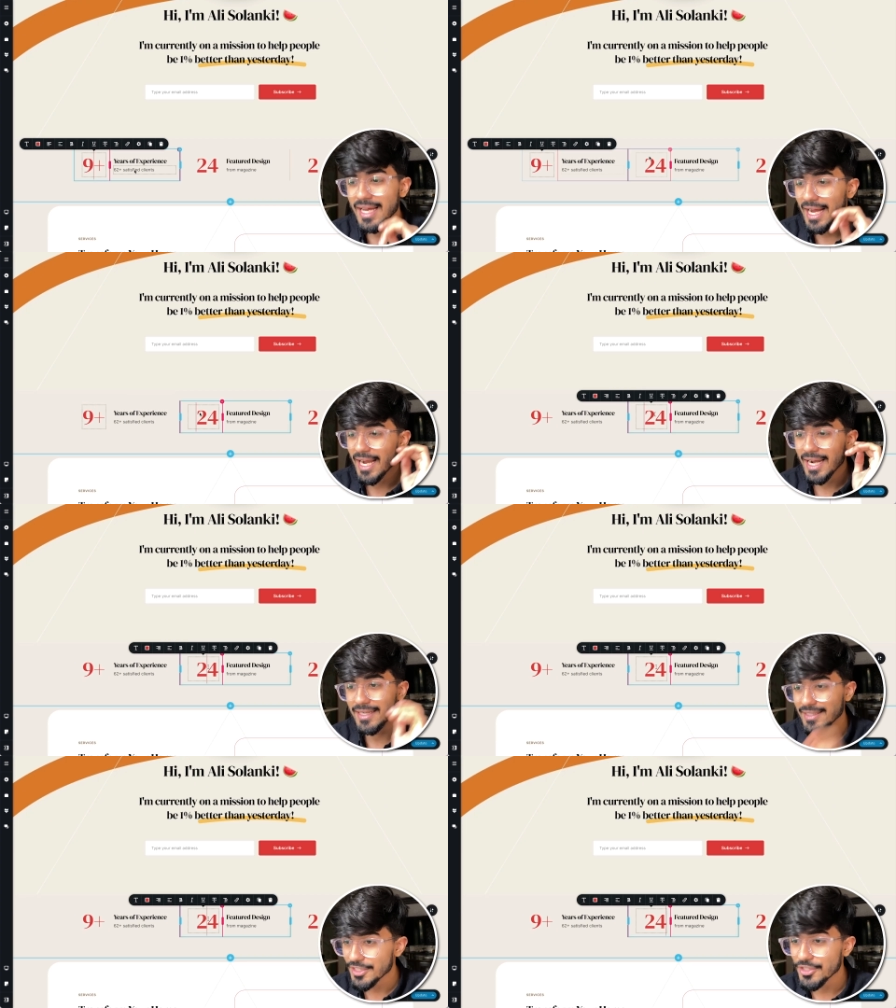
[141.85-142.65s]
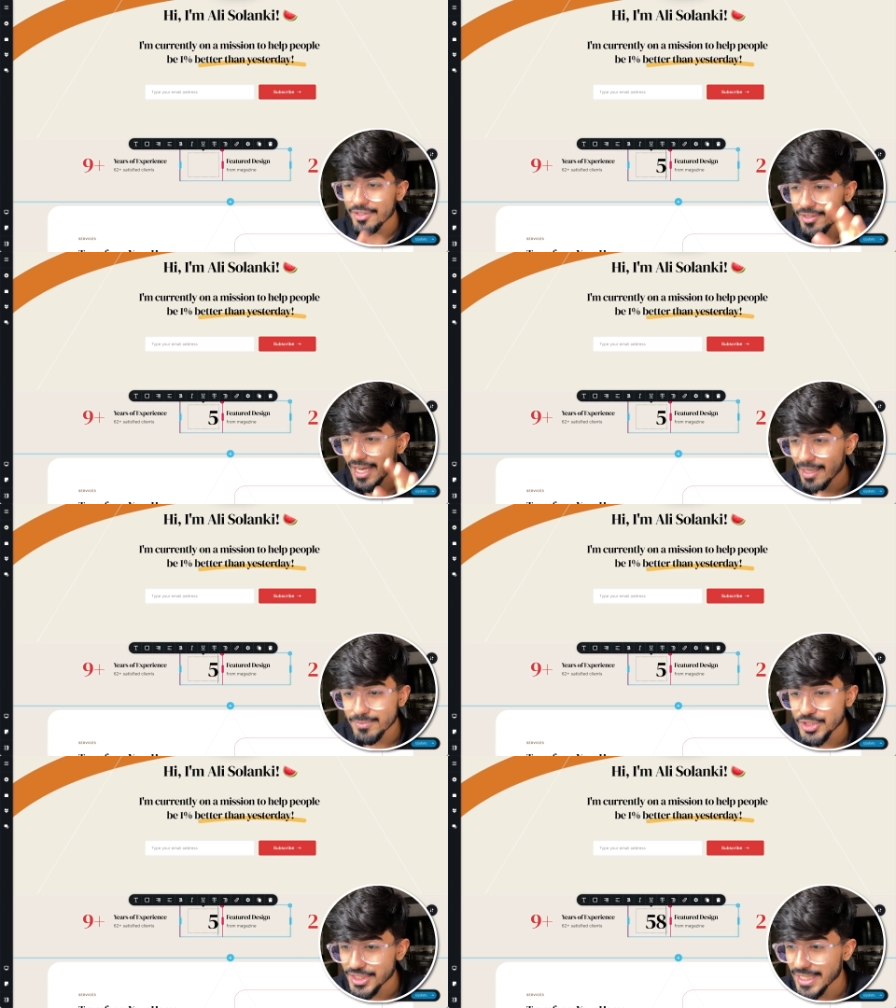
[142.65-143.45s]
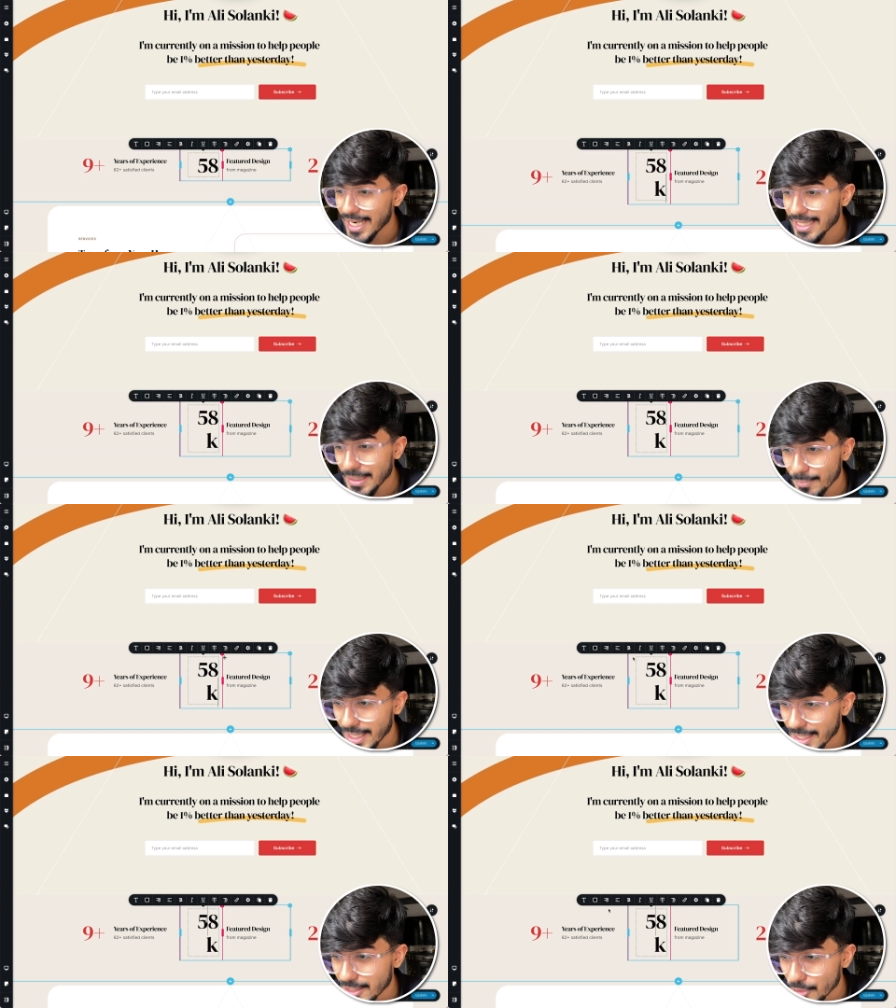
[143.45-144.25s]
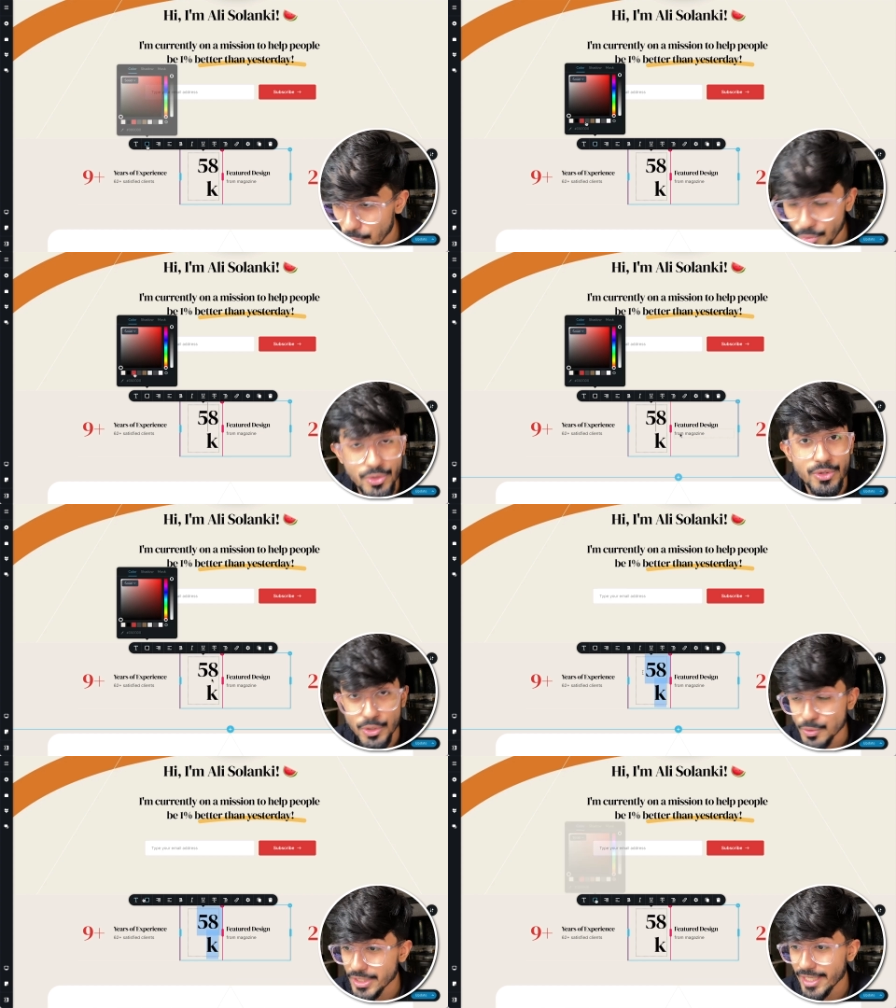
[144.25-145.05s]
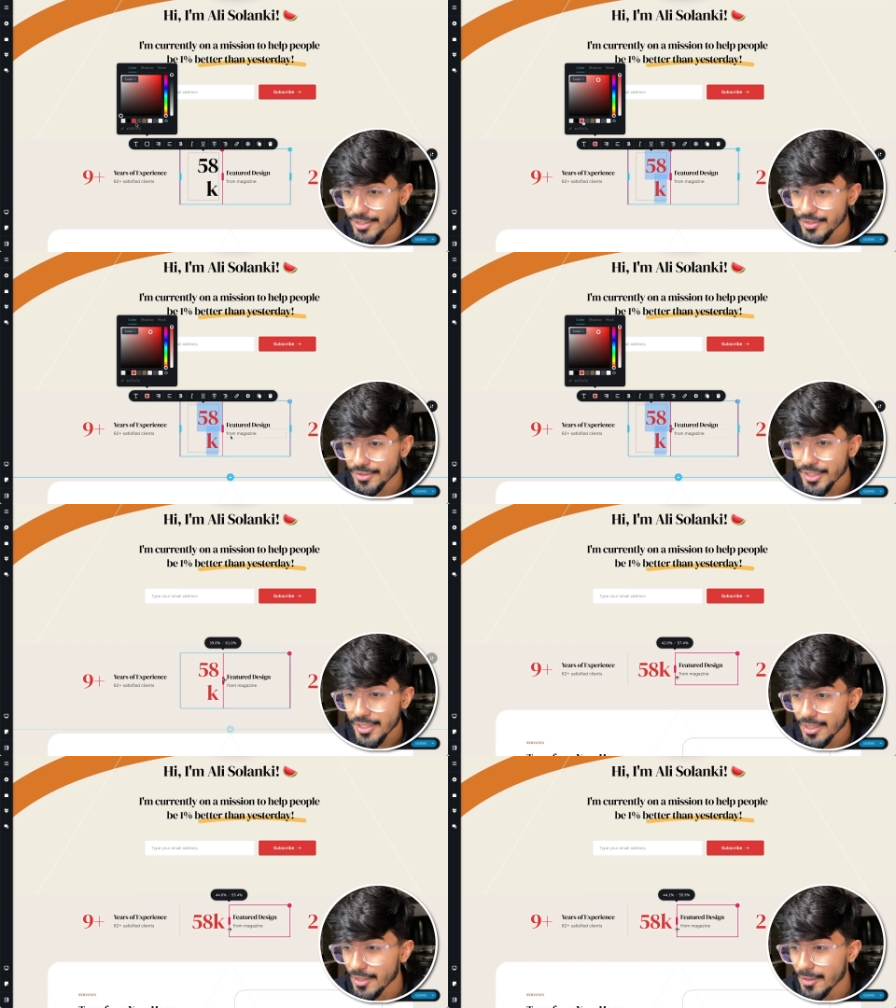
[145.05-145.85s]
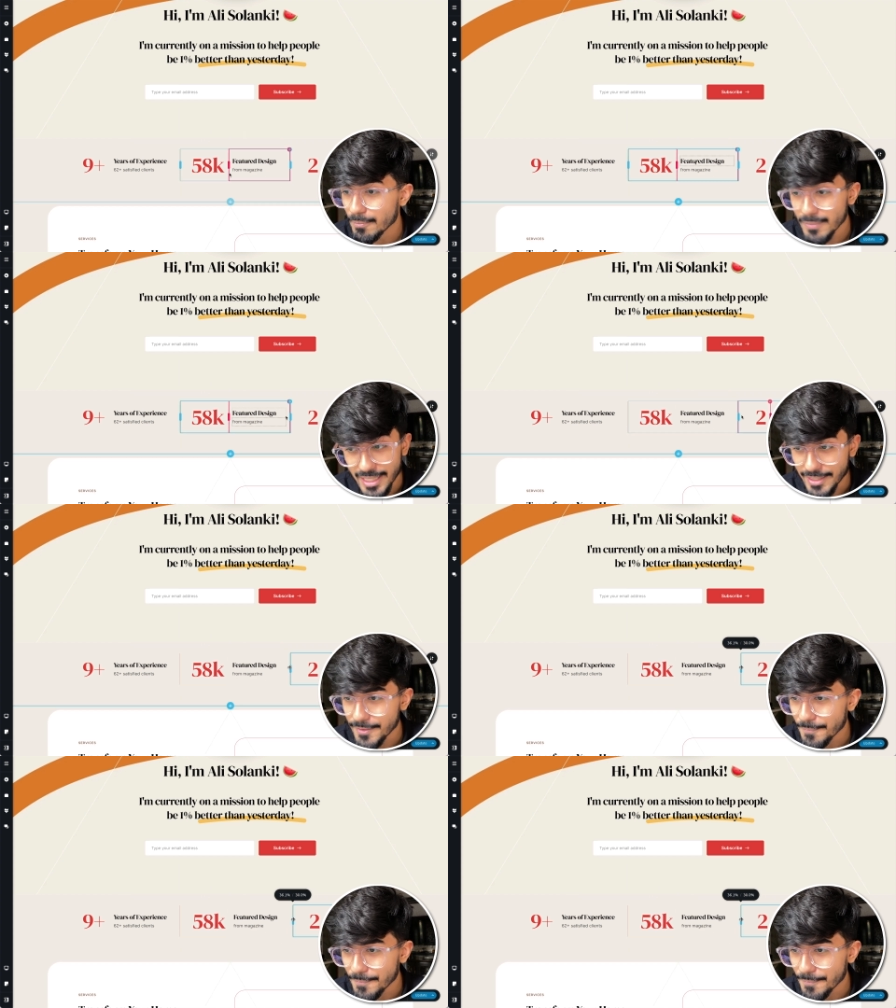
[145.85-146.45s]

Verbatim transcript: And here I'm just adding my own newsletter um, link.